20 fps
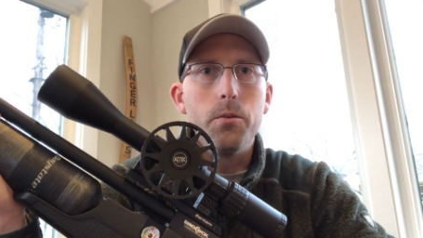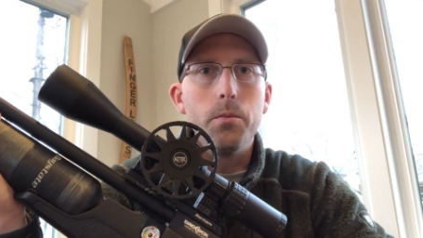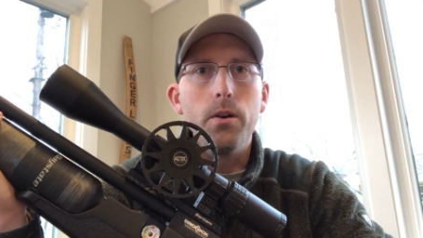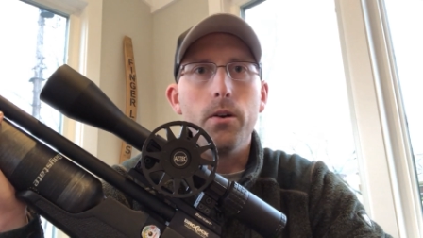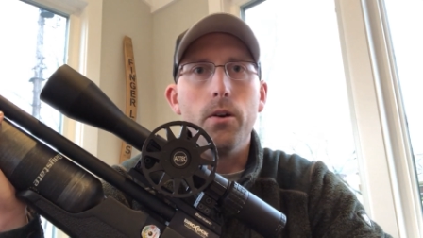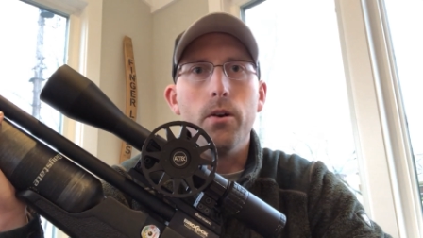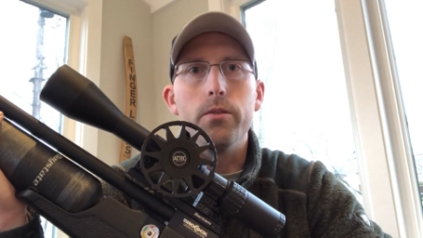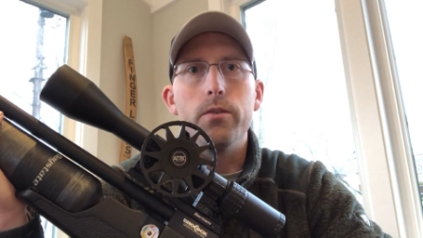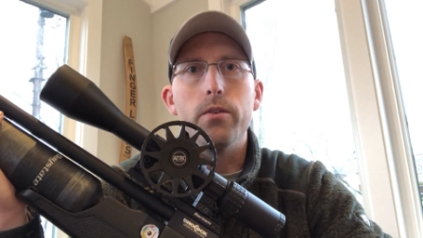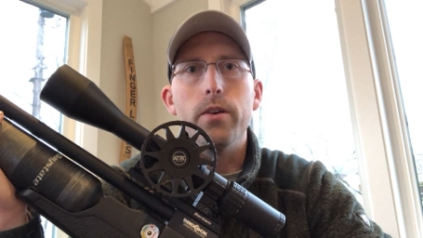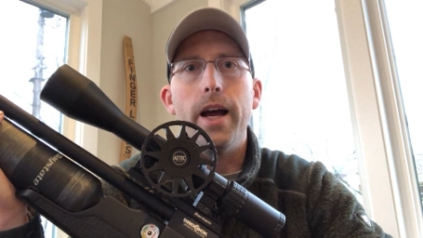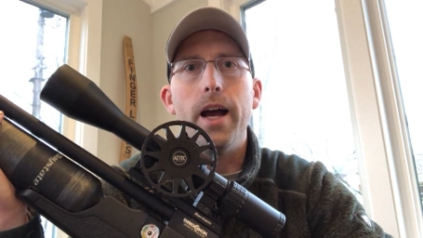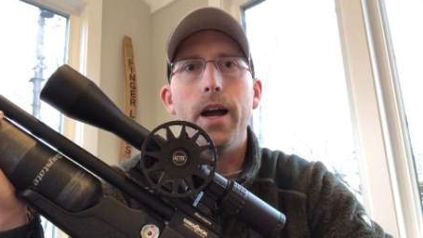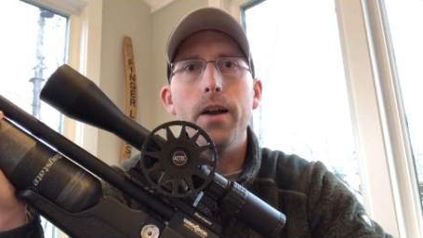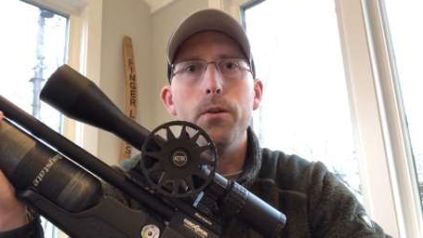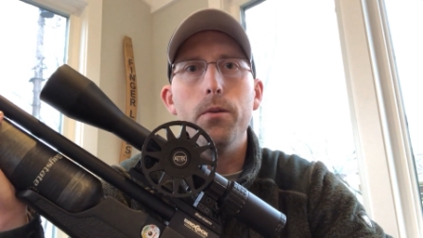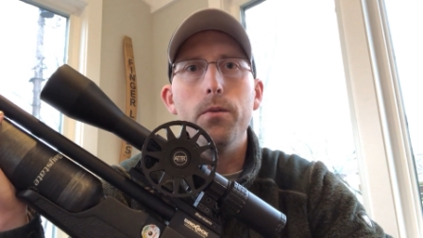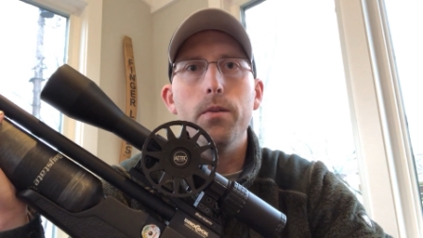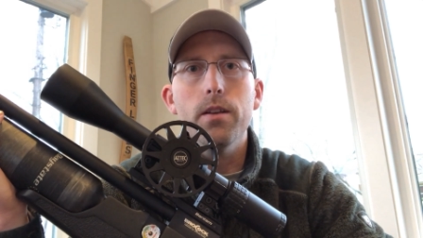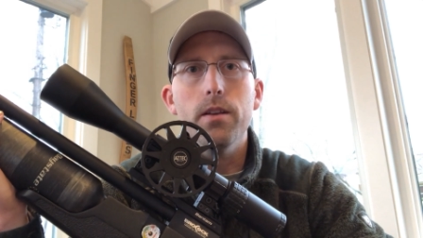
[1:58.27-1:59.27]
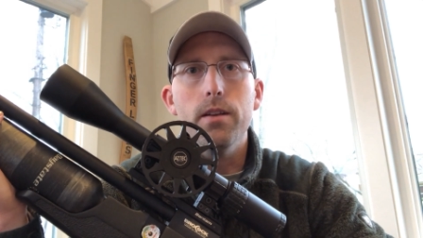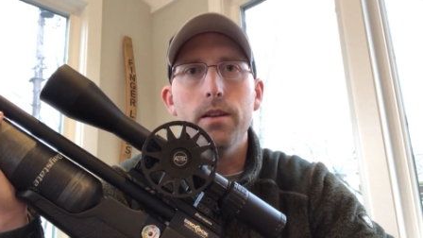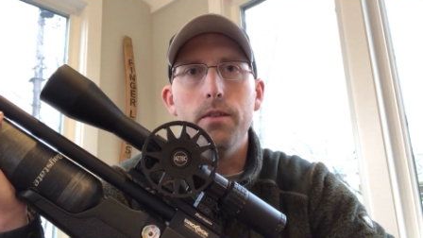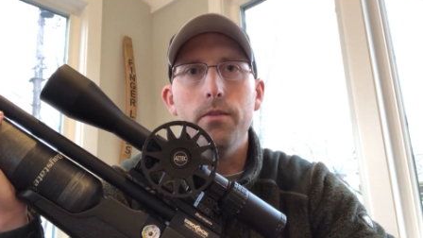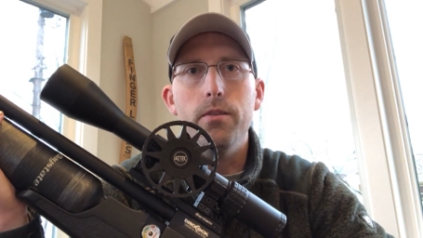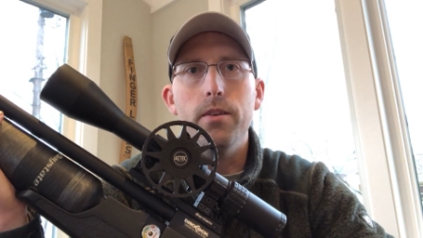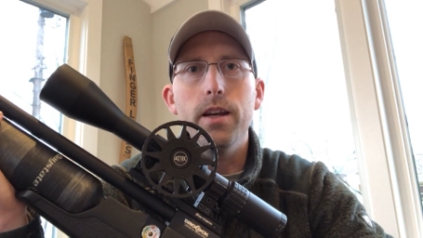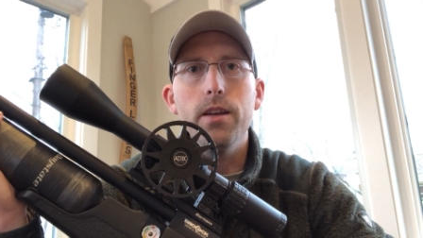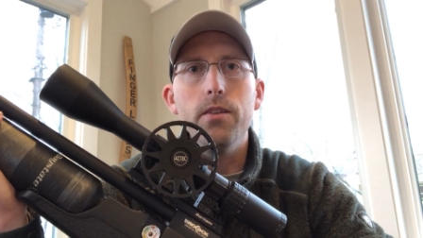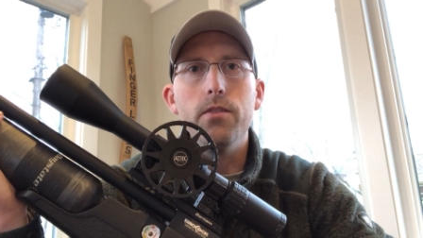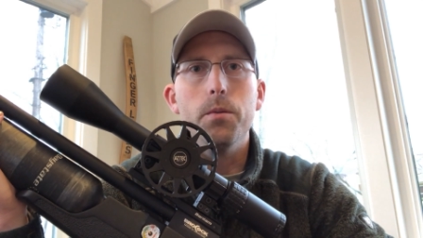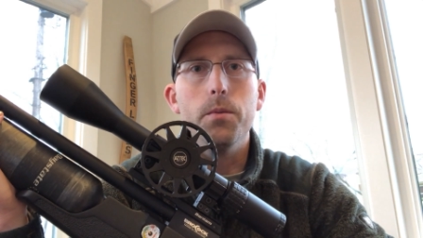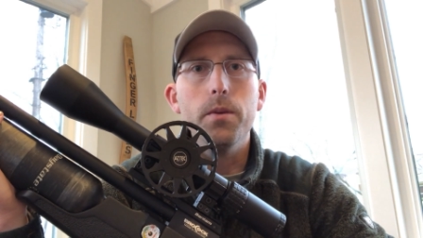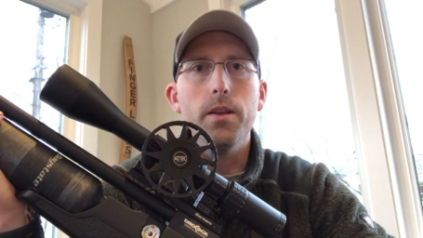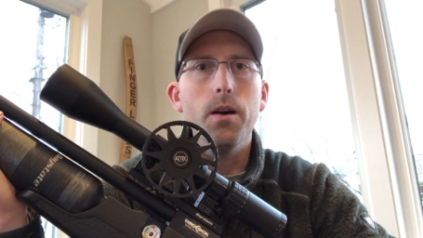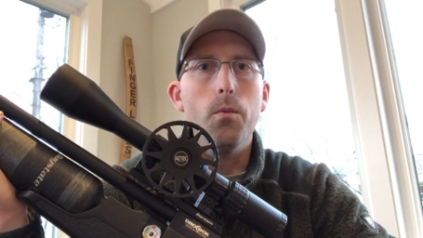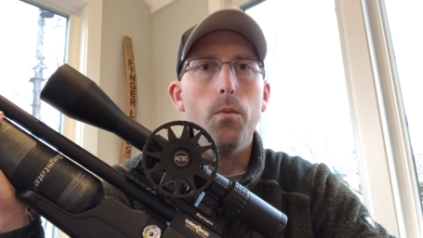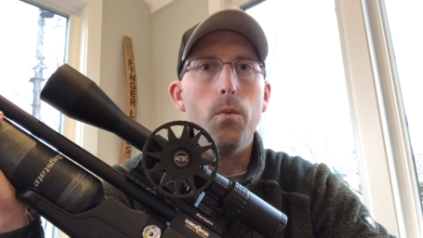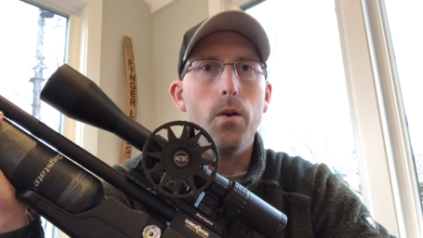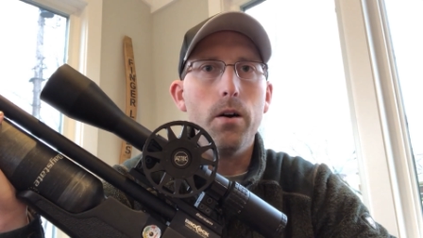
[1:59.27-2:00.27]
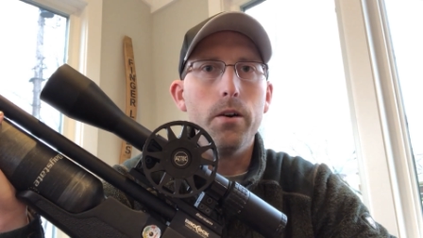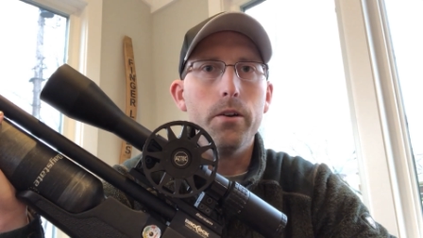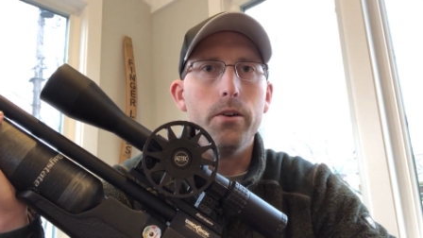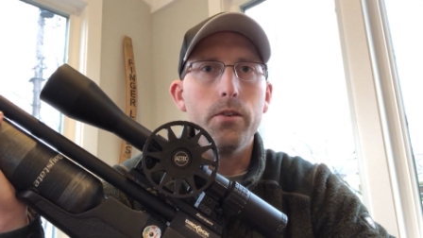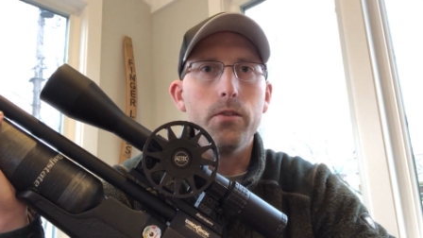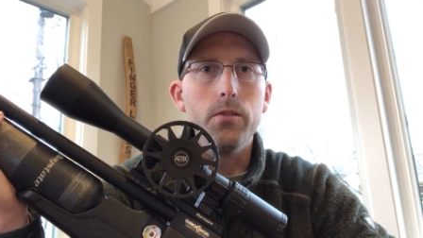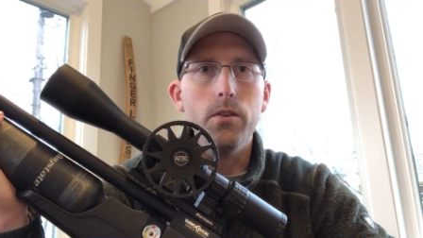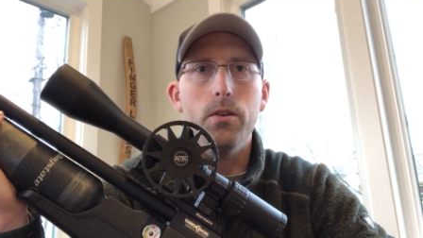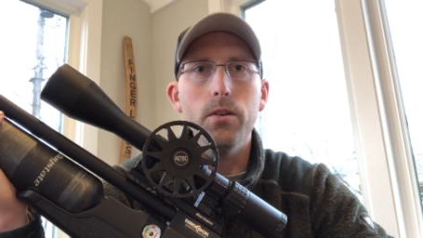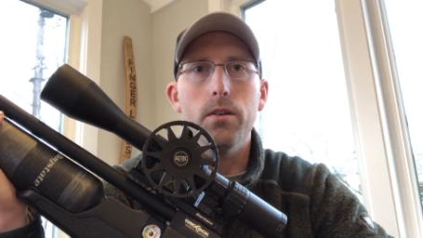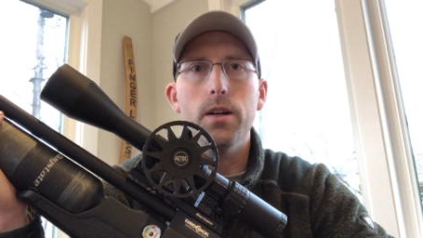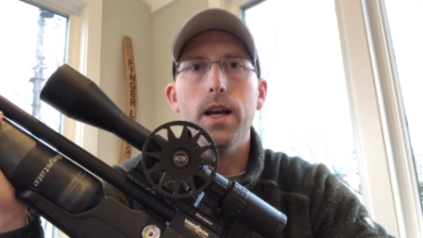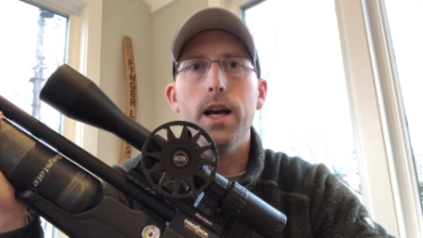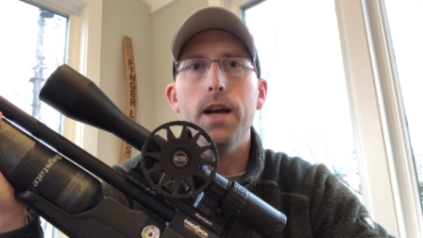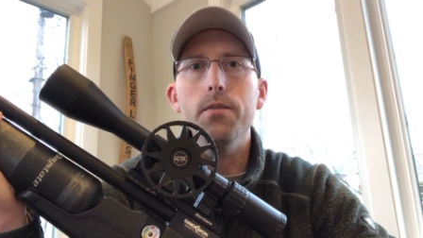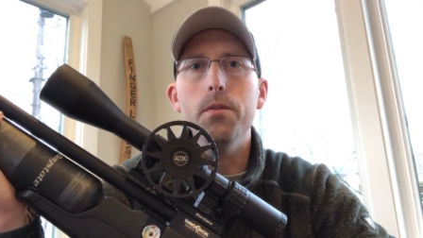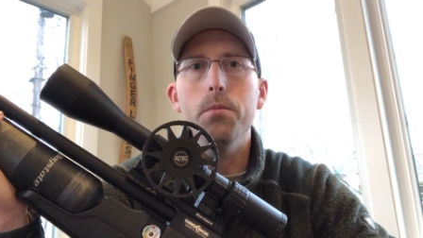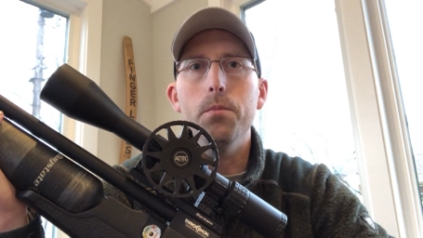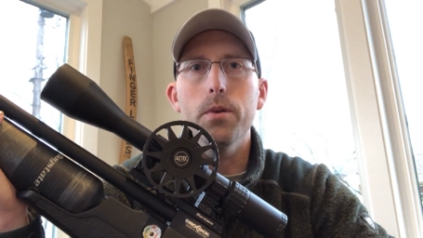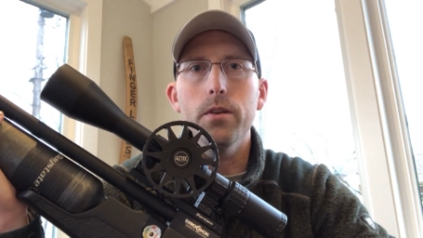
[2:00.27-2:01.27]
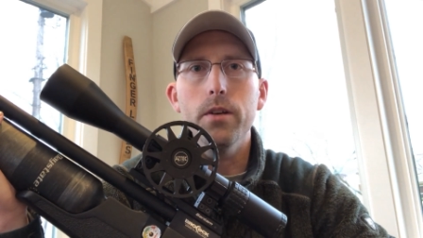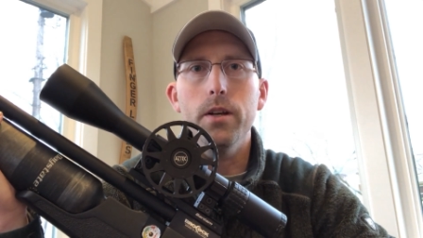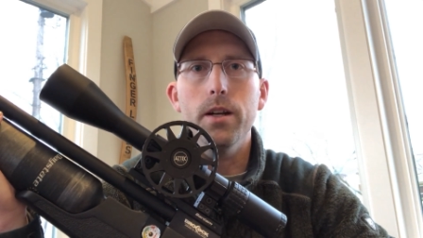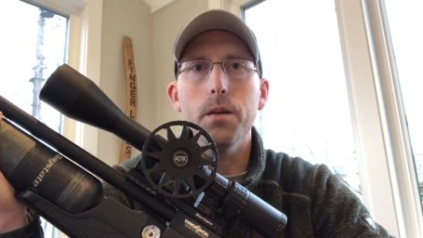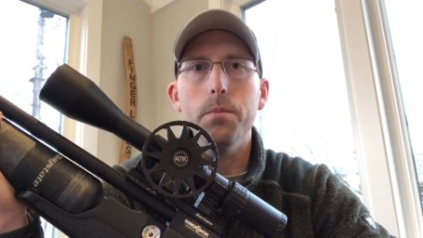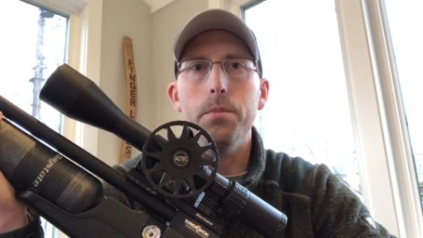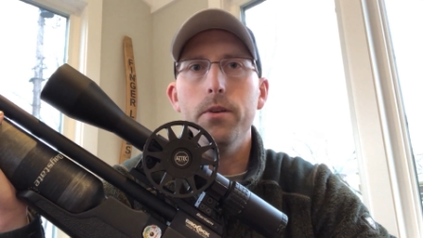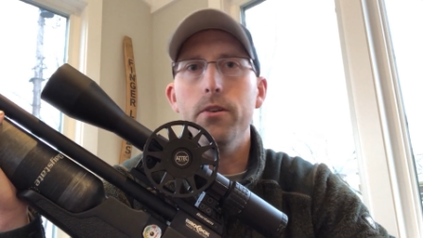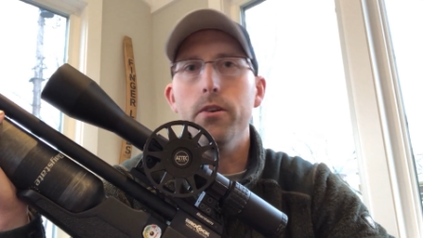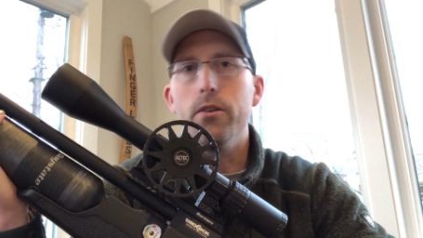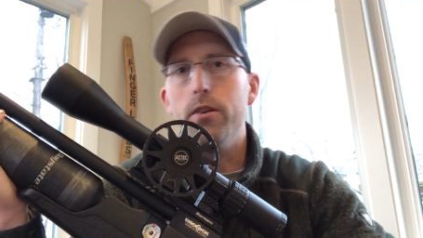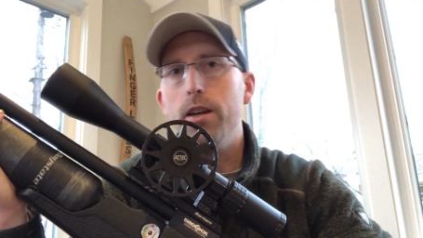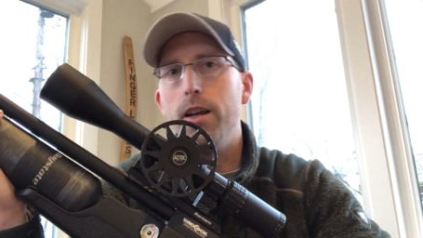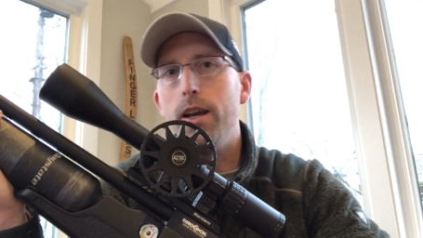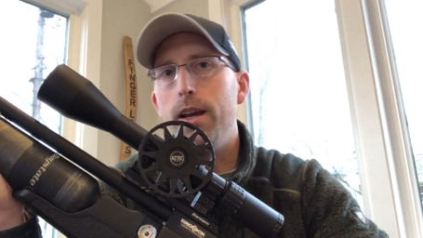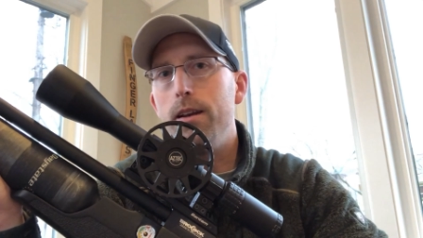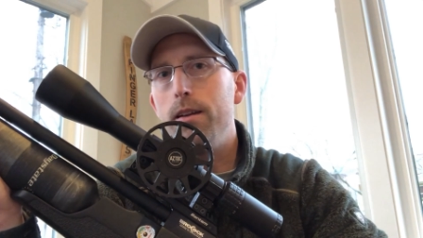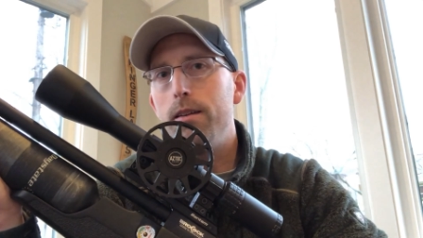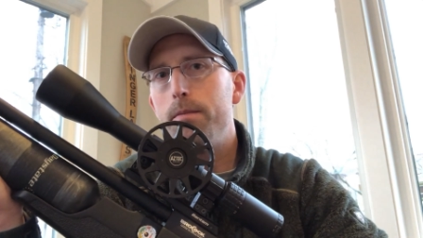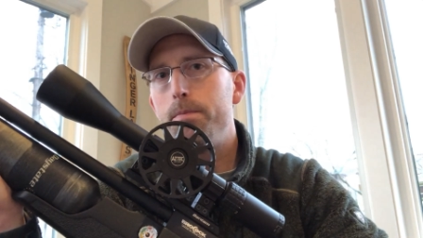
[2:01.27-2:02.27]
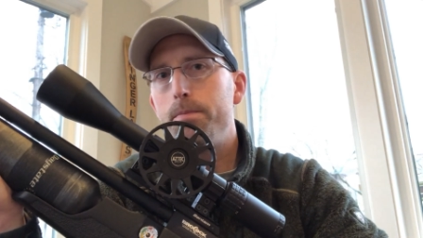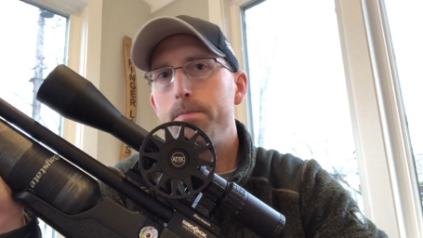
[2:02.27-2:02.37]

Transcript: but also how do you alleviate some of that water so you don't have it building up in your tank